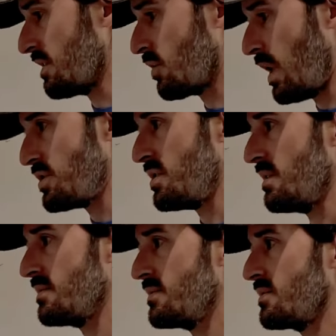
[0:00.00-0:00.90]

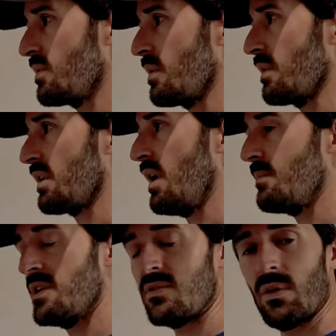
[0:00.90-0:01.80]
questions or
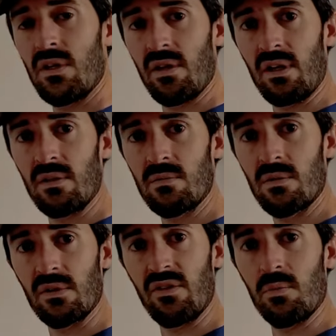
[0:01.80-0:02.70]
comments or anything,
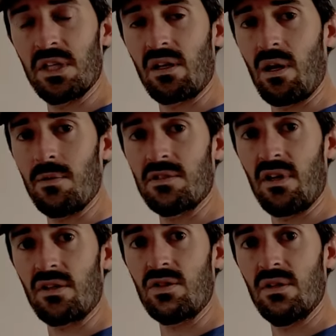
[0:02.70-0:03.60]
leave them in the comment
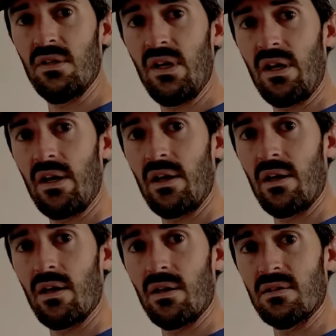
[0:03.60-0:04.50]
section.
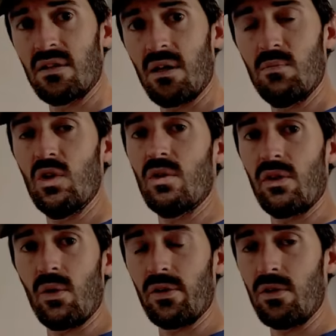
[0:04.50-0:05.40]
And I'm new to the
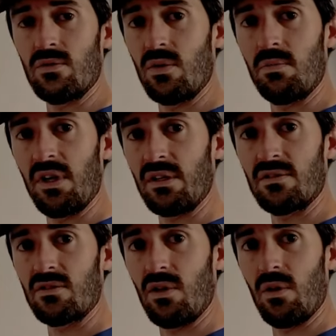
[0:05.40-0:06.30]
whole YouTube thing,
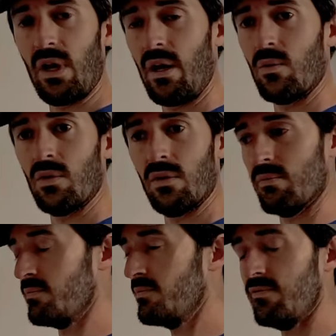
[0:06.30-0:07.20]
so I will
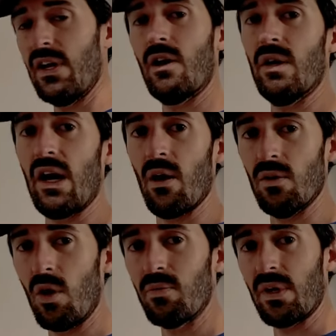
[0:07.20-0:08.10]
figure it out.
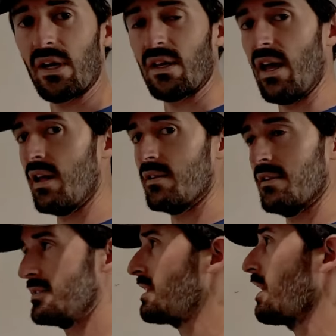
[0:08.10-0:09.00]
Hopefully I can edit
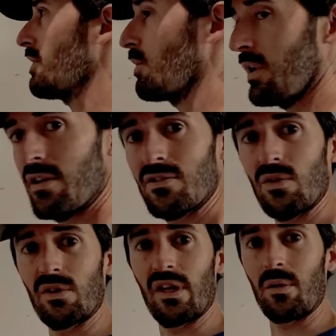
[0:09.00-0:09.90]
this together where it doesn't
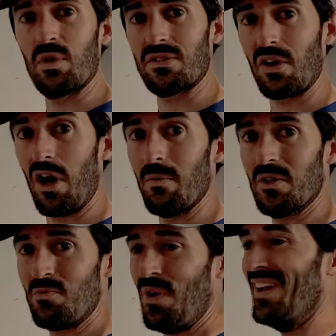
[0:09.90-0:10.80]
look like a piece of
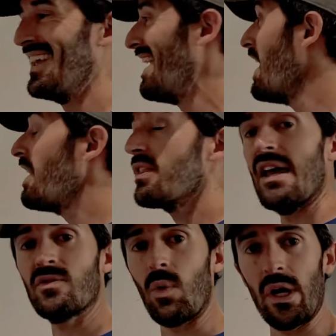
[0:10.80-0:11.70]
garbage.
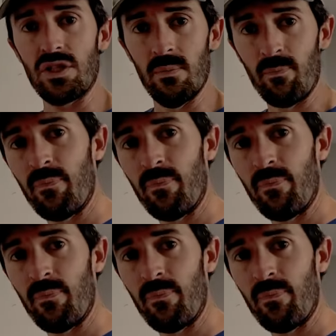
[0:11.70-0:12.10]
Thanks for watching.